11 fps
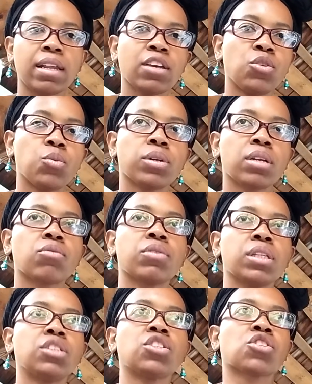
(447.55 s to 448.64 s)
Like you were
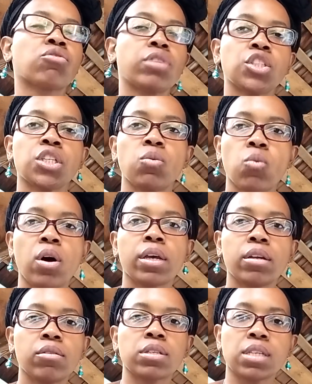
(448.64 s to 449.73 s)
literally just crunching
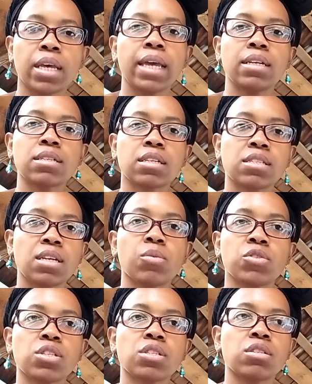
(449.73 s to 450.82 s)
walking on cicadas because they
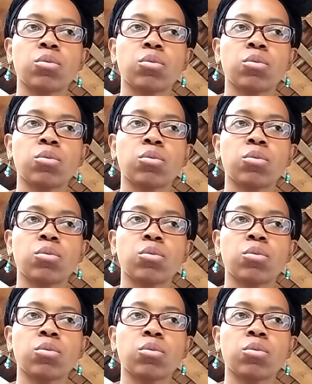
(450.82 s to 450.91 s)
were just,